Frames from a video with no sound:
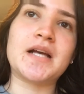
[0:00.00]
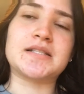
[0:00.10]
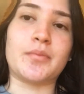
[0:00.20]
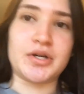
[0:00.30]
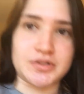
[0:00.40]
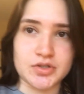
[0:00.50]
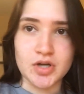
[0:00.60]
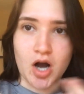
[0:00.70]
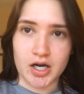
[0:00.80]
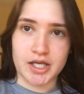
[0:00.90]
someone is
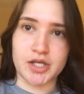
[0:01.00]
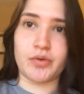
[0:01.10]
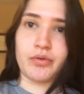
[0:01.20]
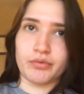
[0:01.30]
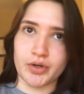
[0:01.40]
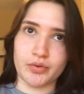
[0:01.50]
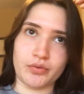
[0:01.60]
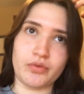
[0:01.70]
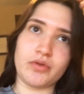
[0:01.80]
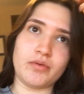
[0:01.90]
talking you
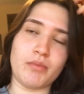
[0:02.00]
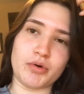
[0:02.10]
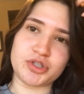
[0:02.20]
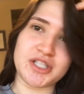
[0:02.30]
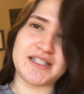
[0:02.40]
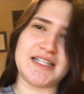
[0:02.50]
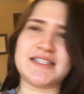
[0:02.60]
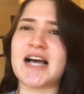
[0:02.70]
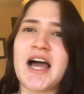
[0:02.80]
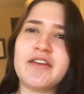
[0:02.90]
through the motions, and
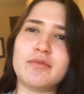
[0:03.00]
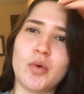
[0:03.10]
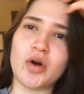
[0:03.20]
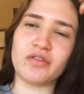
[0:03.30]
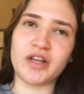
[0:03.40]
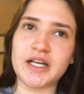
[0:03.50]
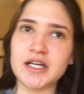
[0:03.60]
it's kind of more of